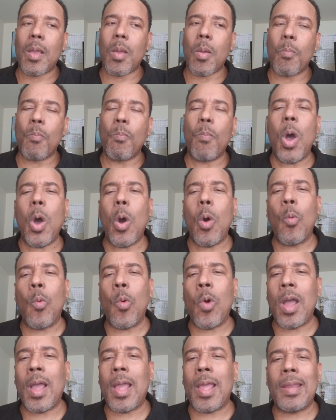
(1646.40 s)

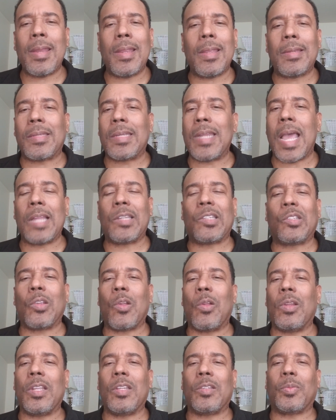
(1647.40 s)
Mode One is not
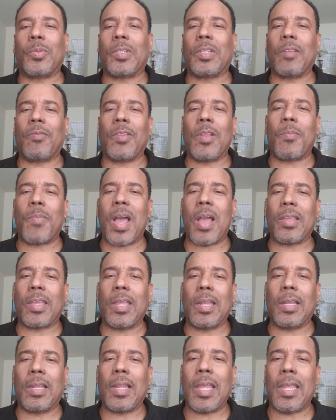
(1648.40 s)
solely and specifically about
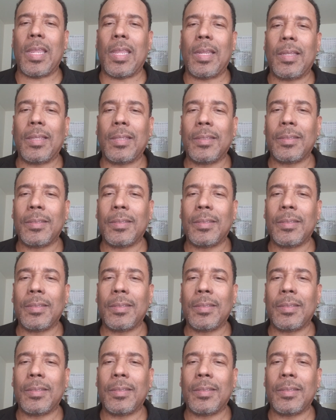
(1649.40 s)
getting laid.